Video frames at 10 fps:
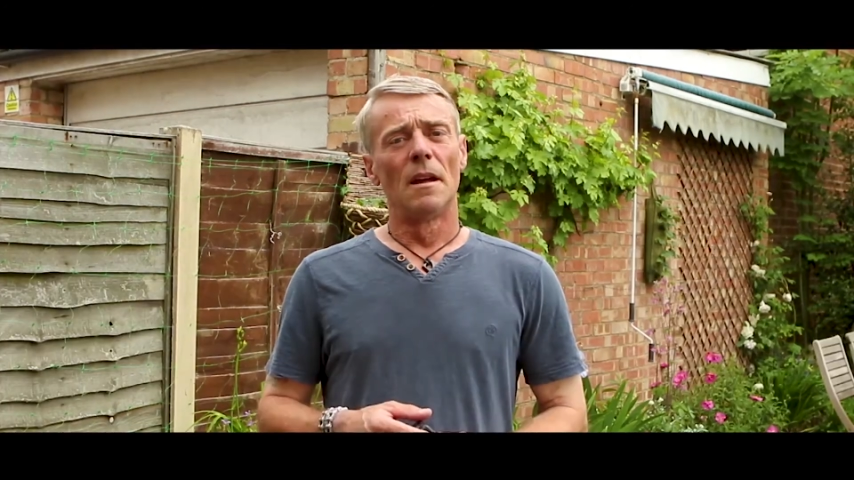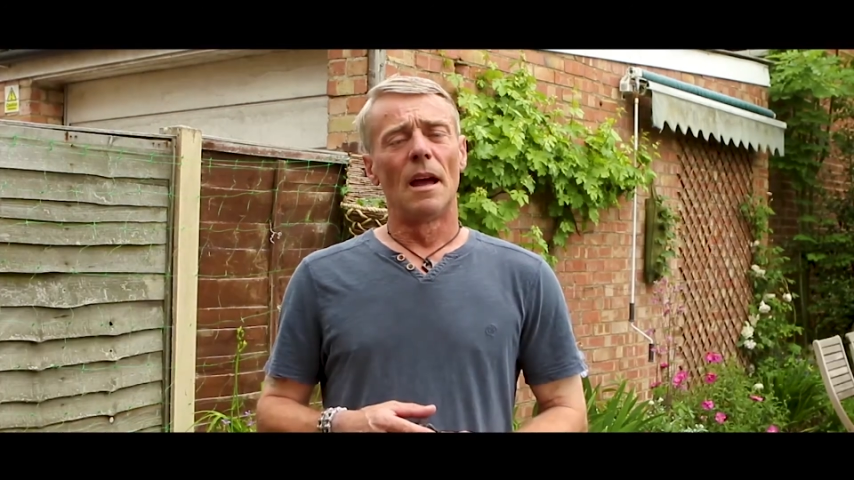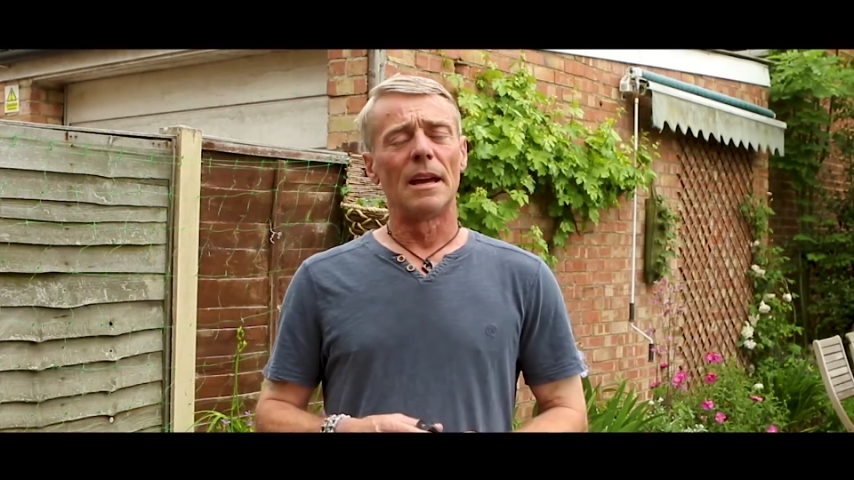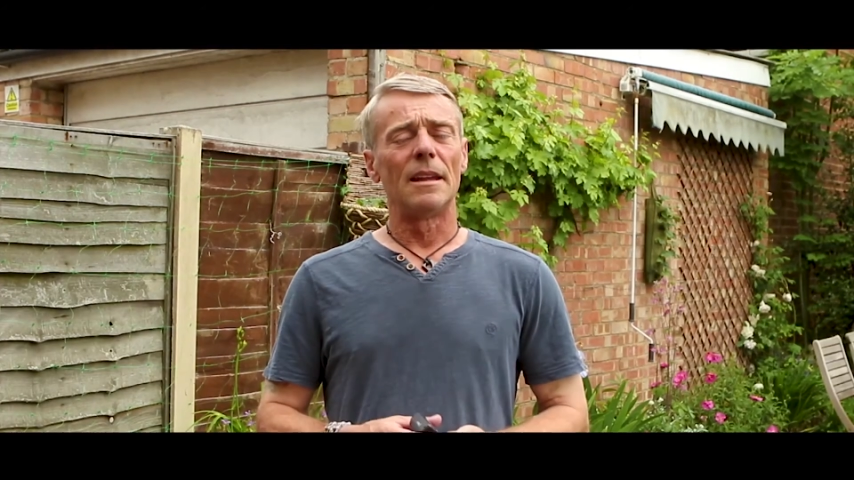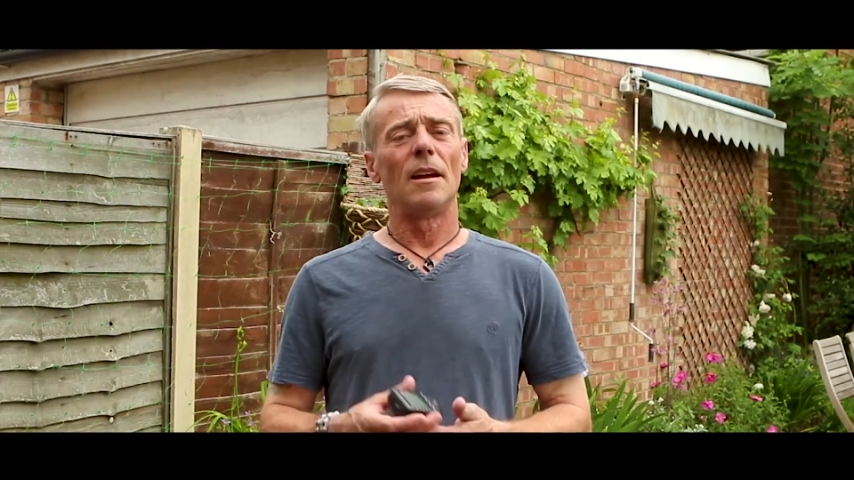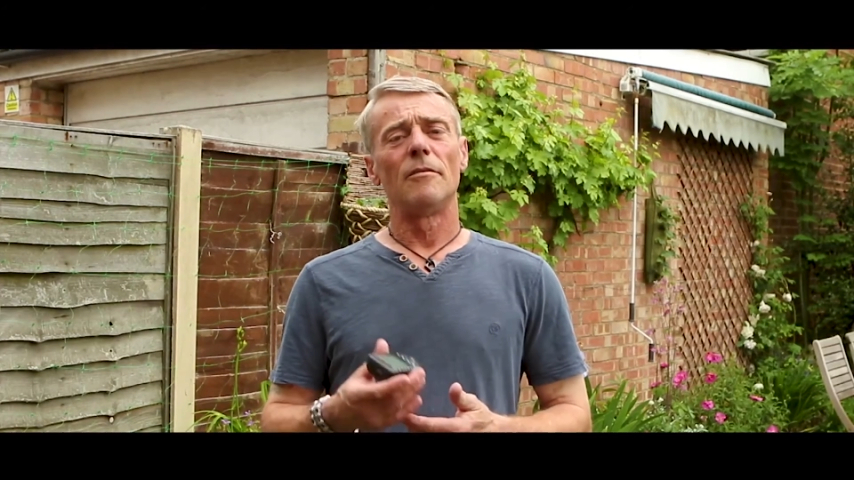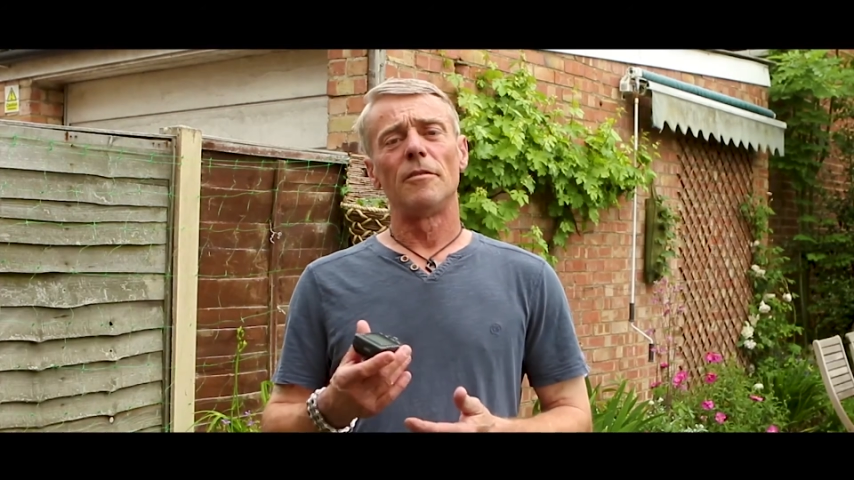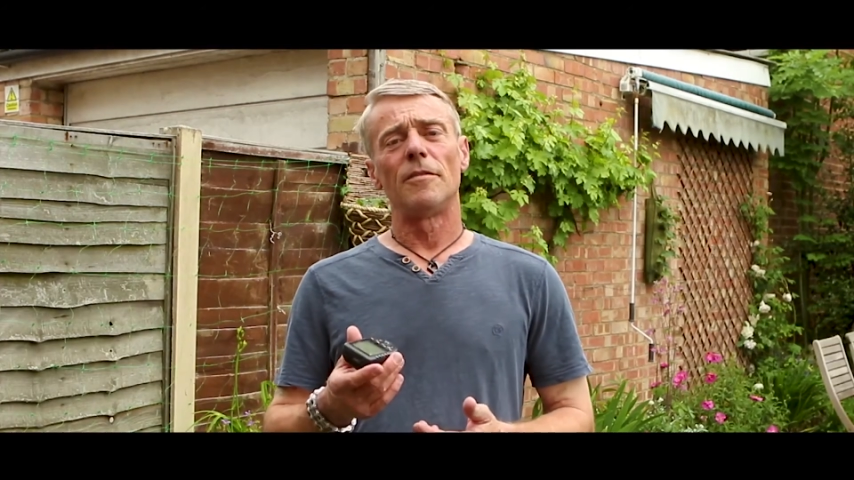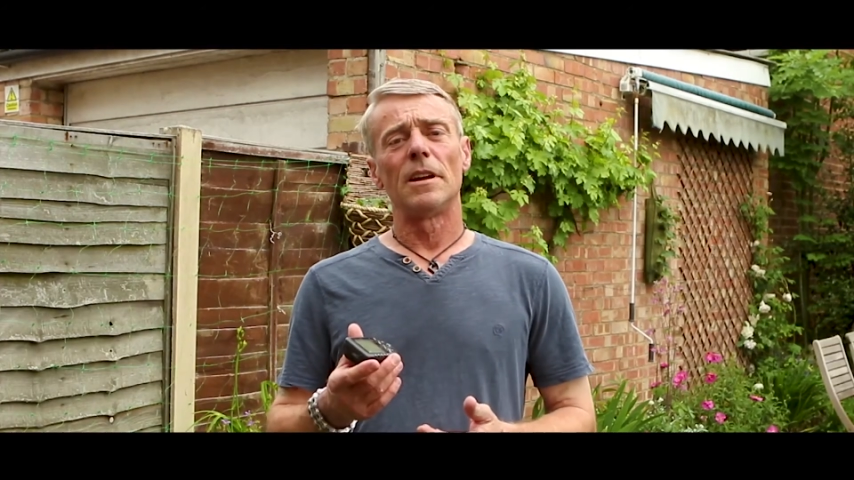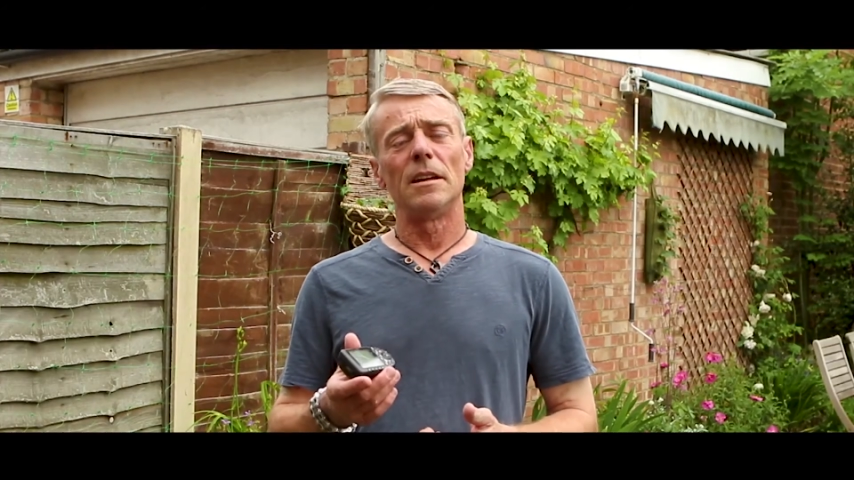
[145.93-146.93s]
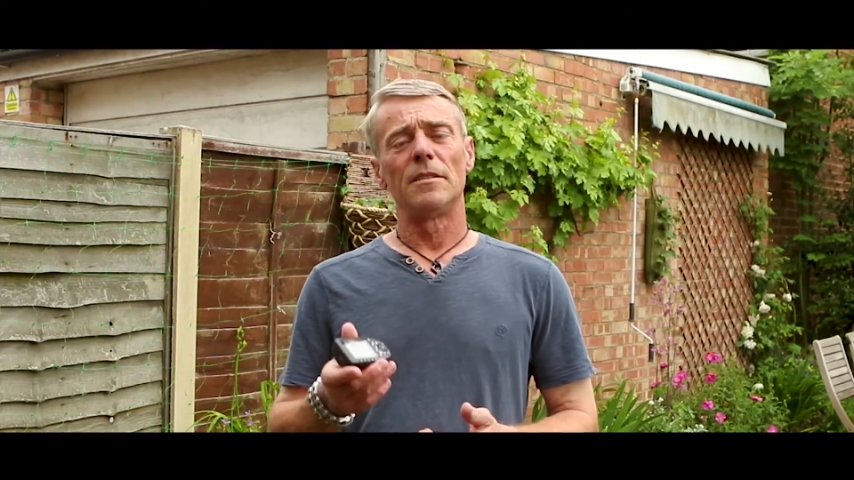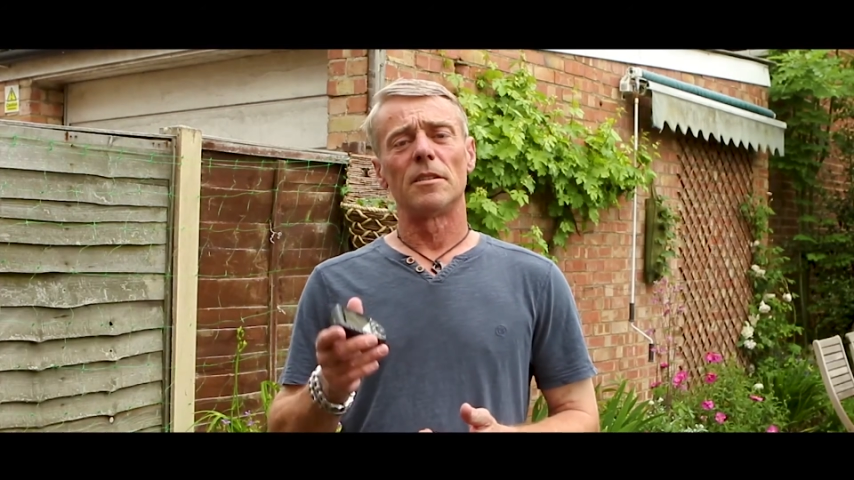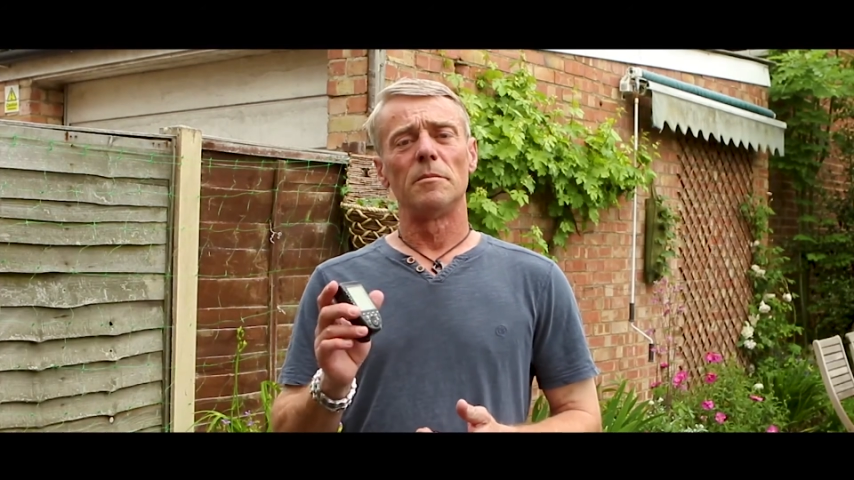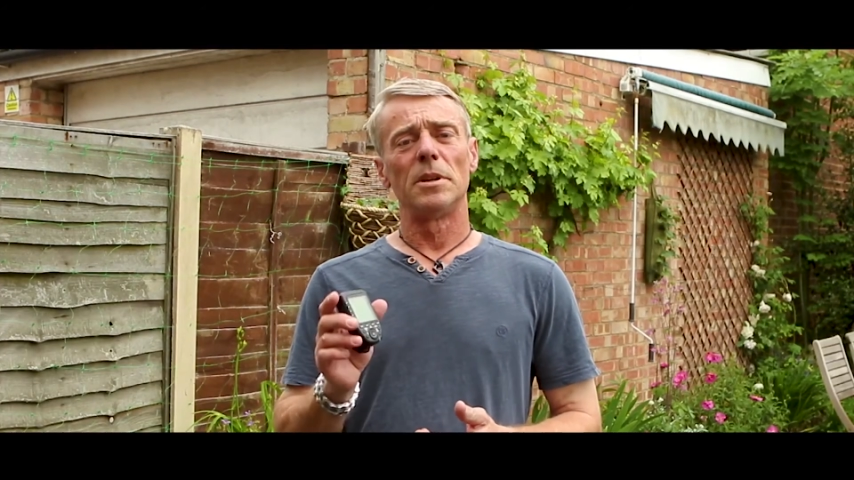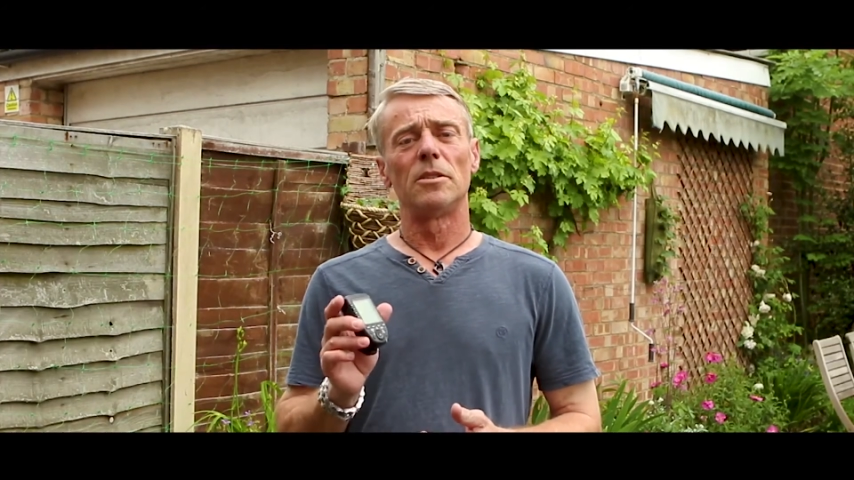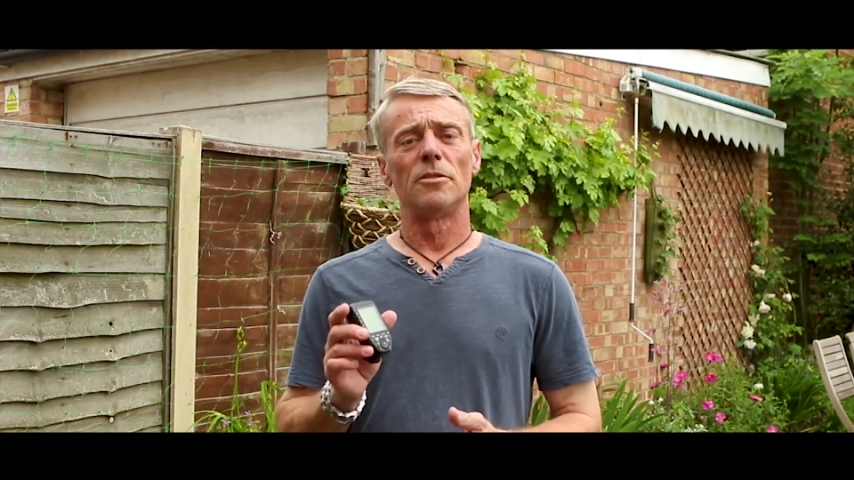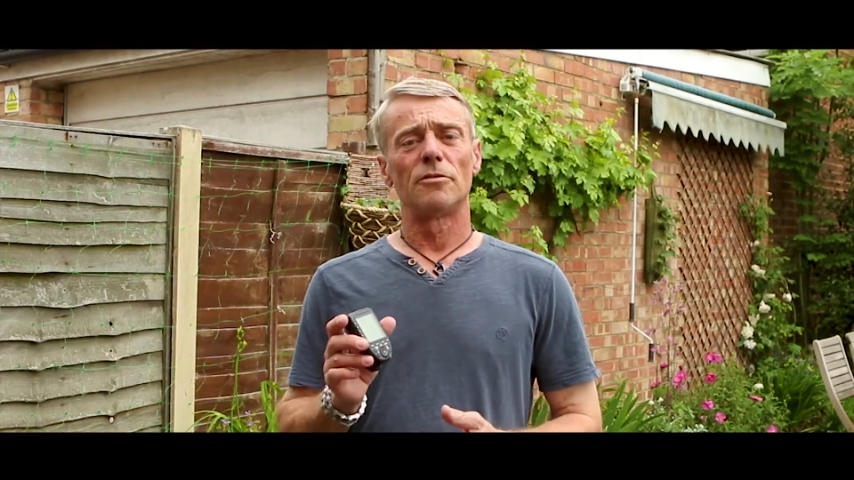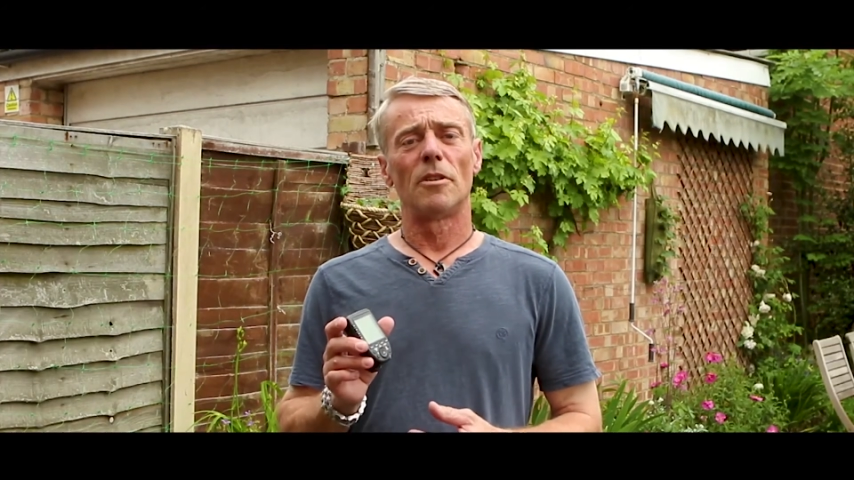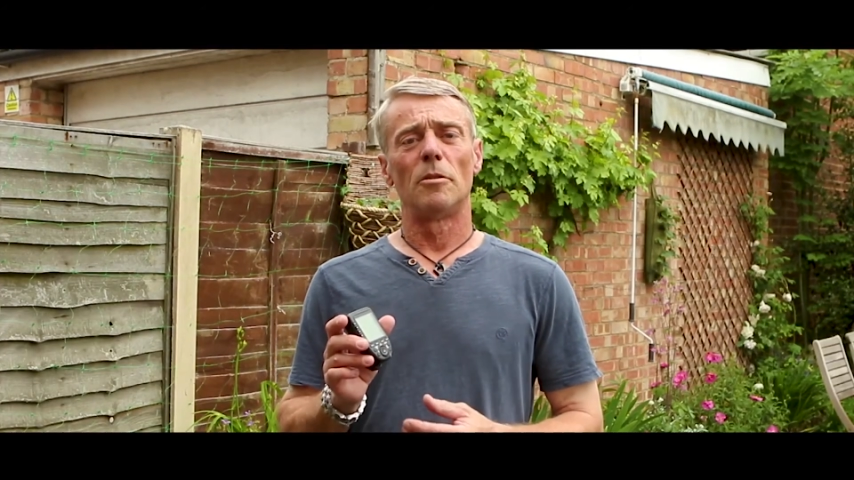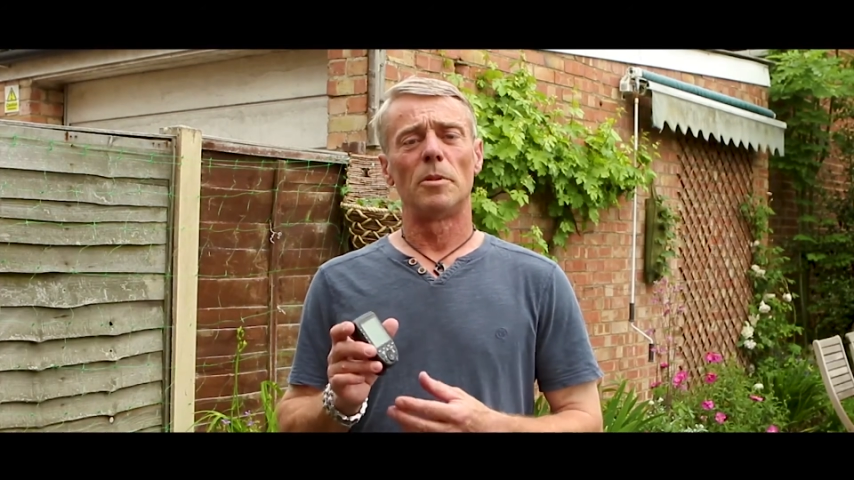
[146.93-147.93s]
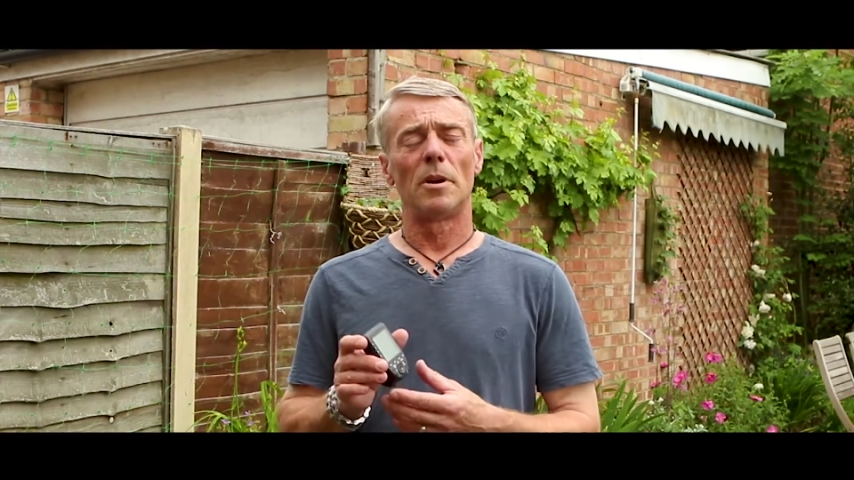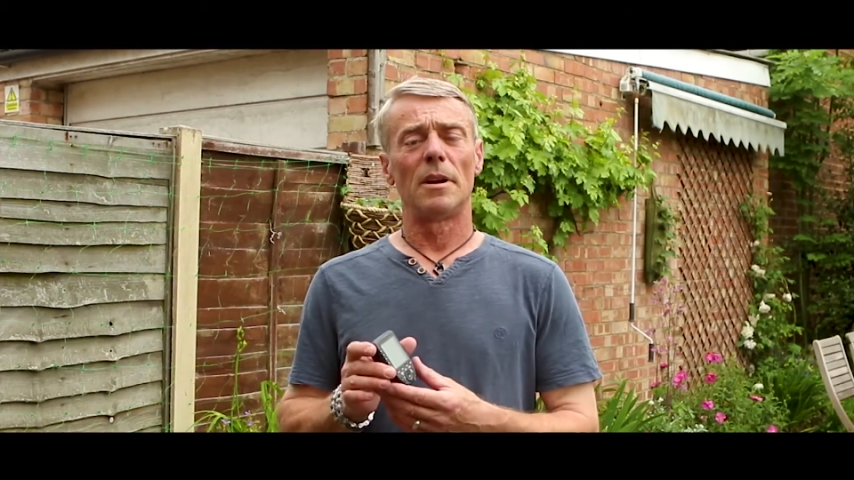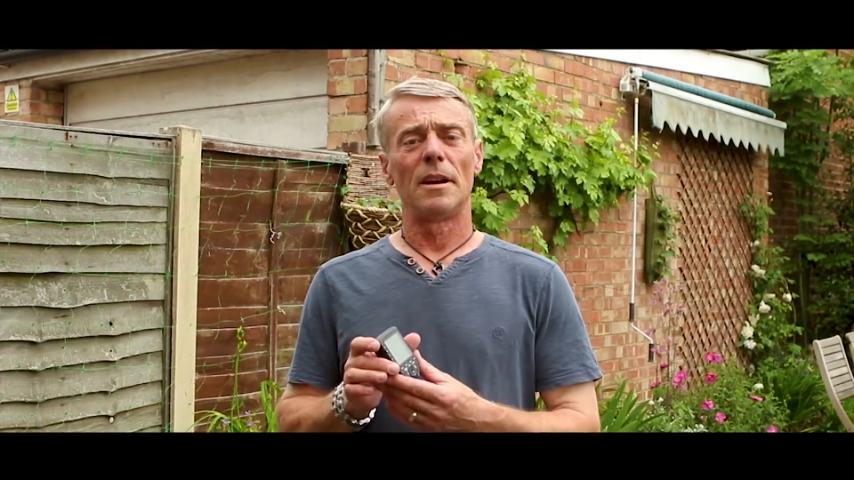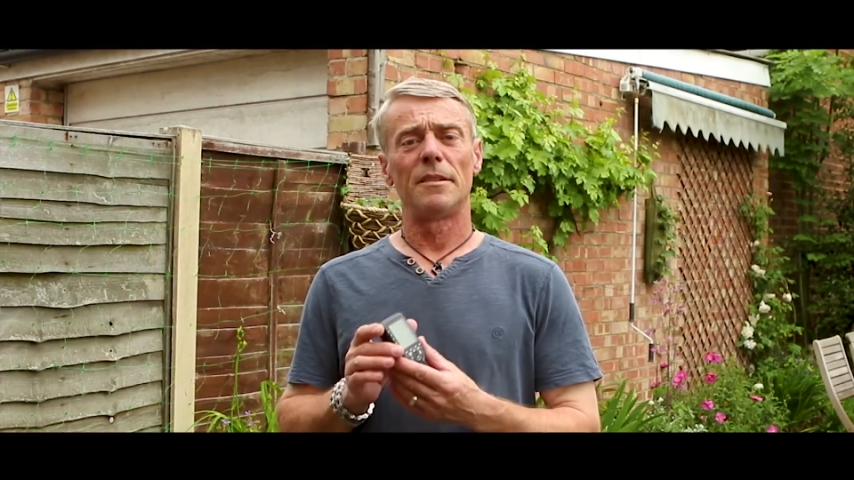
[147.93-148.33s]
Again, everything is going to be controlled by a